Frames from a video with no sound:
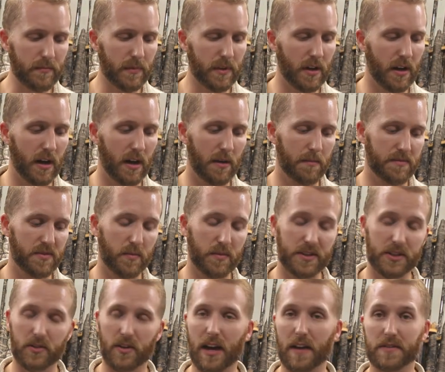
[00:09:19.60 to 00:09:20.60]
So we
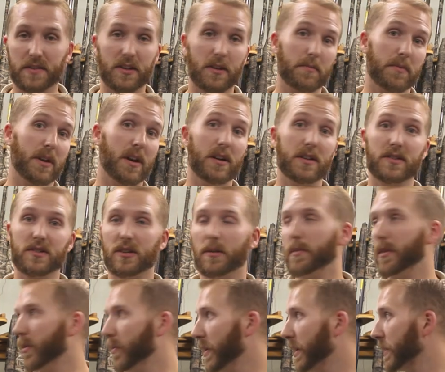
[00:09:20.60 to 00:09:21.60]
still have some guns. Some
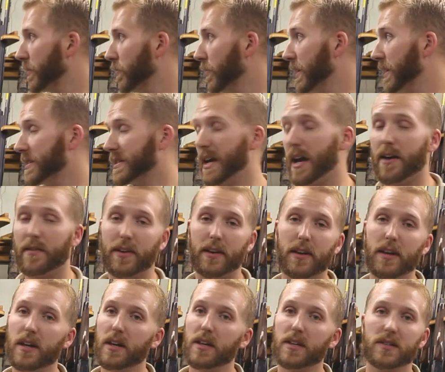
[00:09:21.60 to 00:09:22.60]
of the Wicked Wings have
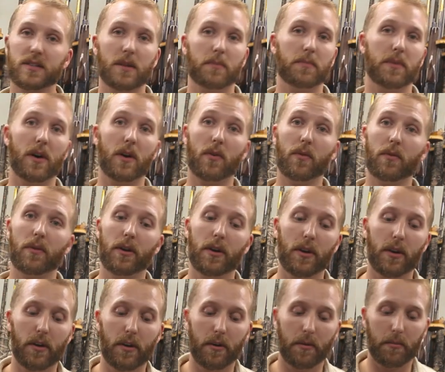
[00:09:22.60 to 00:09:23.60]
it. Some don't.
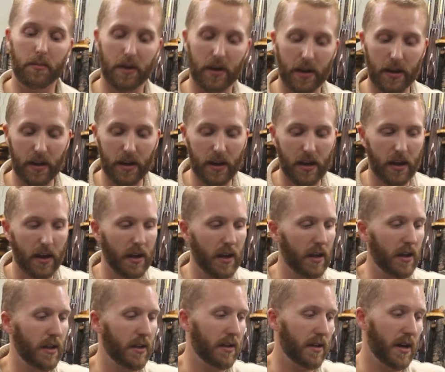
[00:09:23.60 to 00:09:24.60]
But
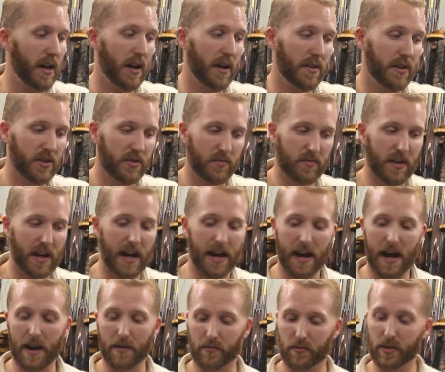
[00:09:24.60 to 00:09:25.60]
this one,
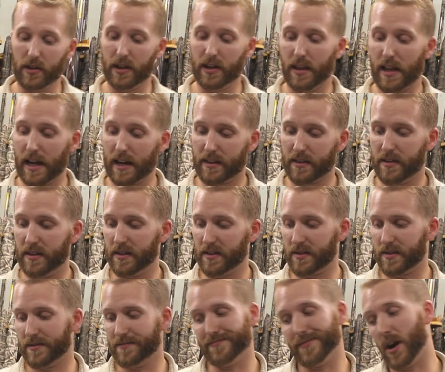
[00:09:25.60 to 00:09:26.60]
I really like
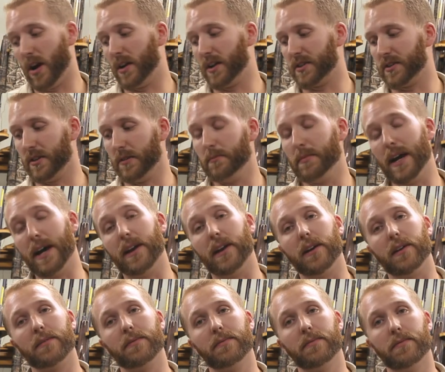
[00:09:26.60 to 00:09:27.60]
this honestly
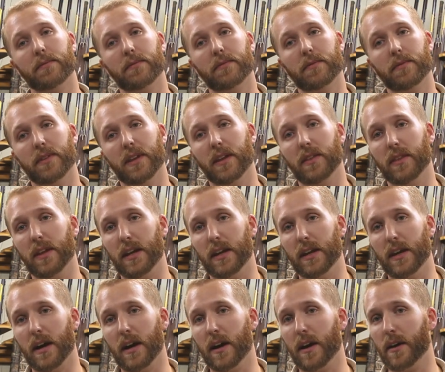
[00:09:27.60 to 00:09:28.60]
better than
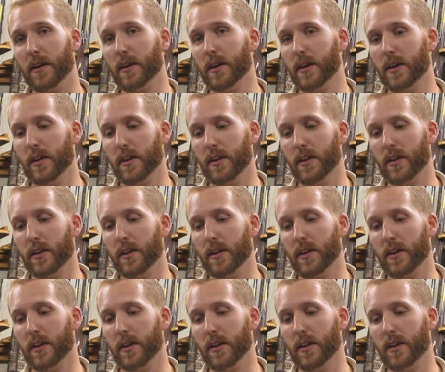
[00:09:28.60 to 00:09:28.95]
the